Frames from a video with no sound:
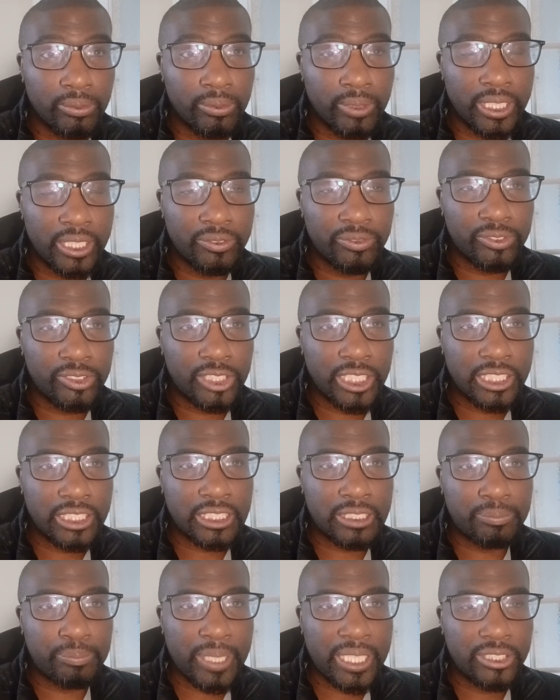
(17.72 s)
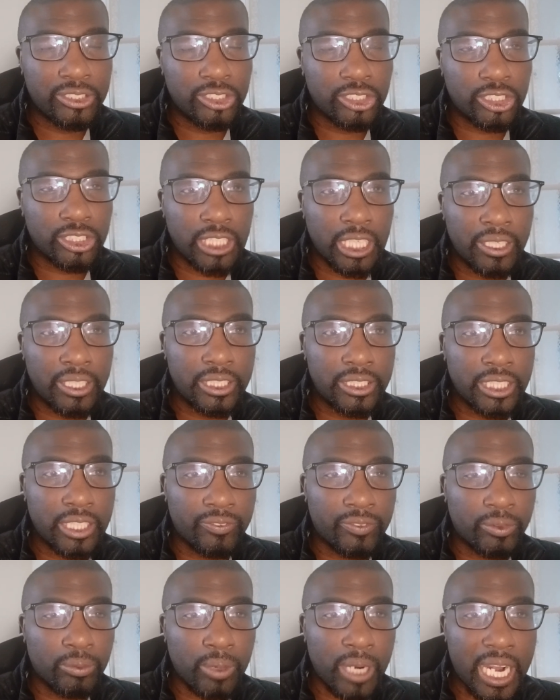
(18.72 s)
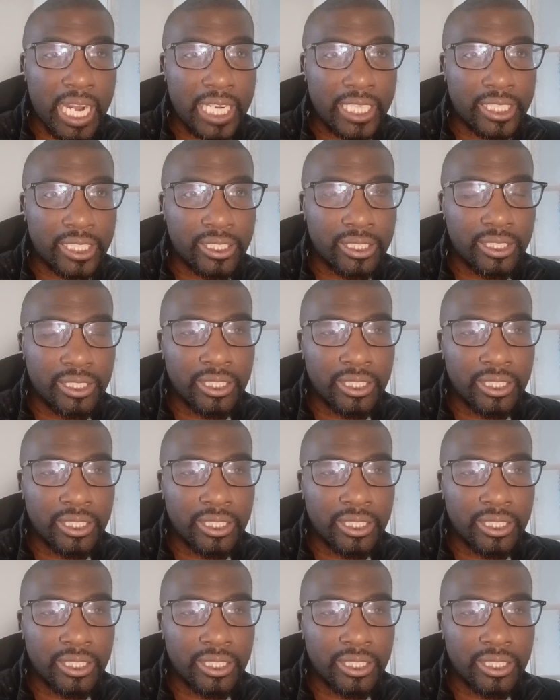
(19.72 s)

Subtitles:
with Djed Spence going the other way.